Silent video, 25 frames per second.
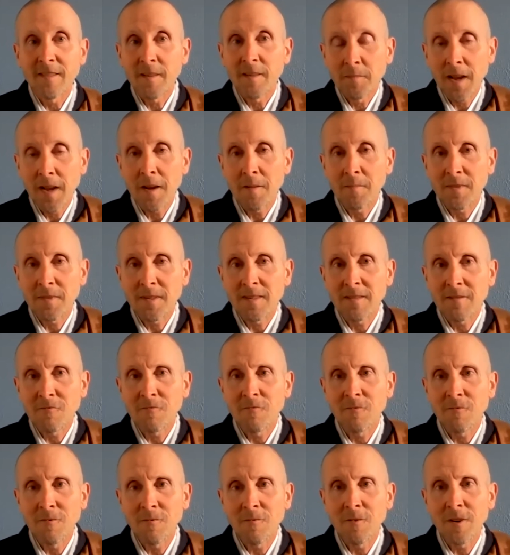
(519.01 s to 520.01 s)
sometimes
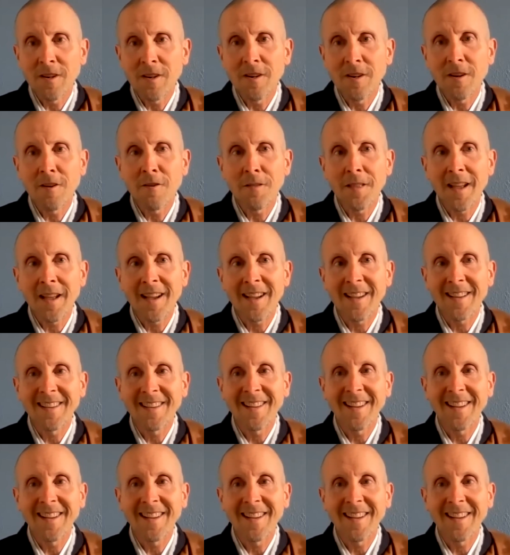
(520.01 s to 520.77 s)
we know that.